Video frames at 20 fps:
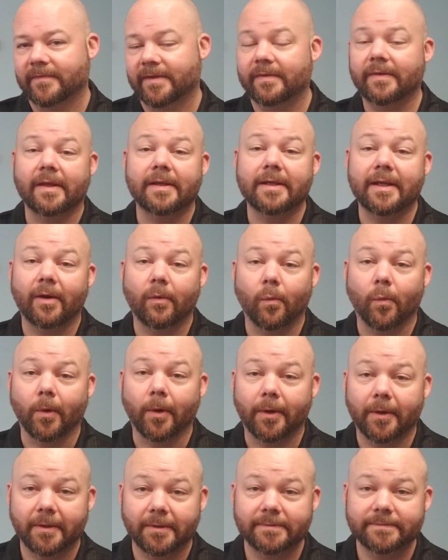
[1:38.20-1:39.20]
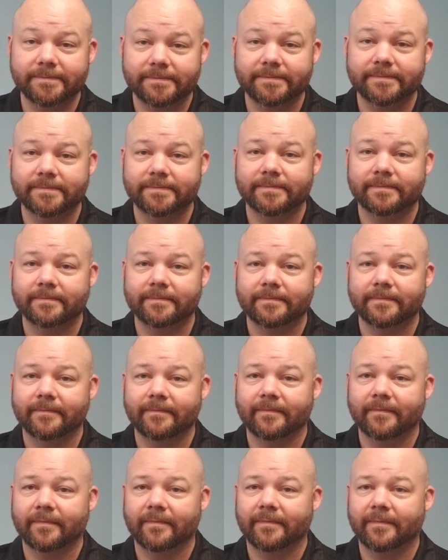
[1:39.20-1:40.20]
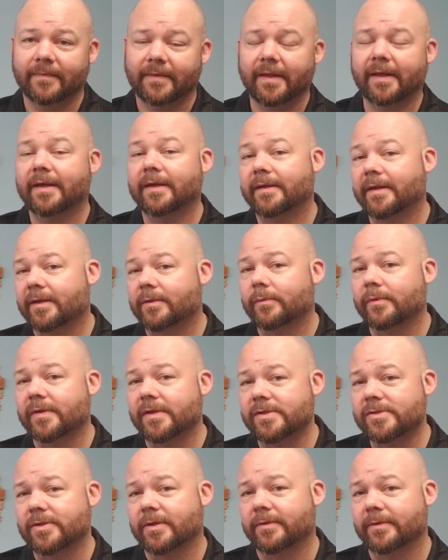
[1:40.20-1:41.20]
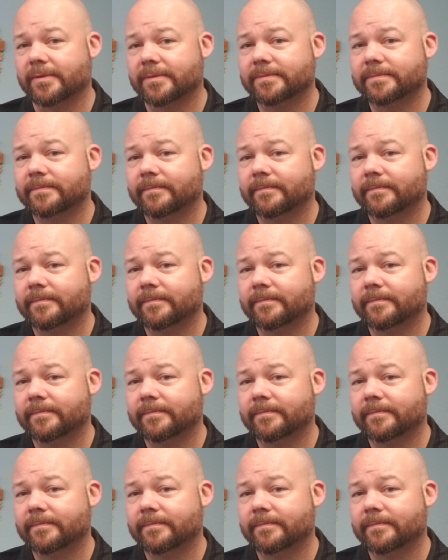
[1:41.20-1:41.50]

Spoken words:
They network. They connect with each other.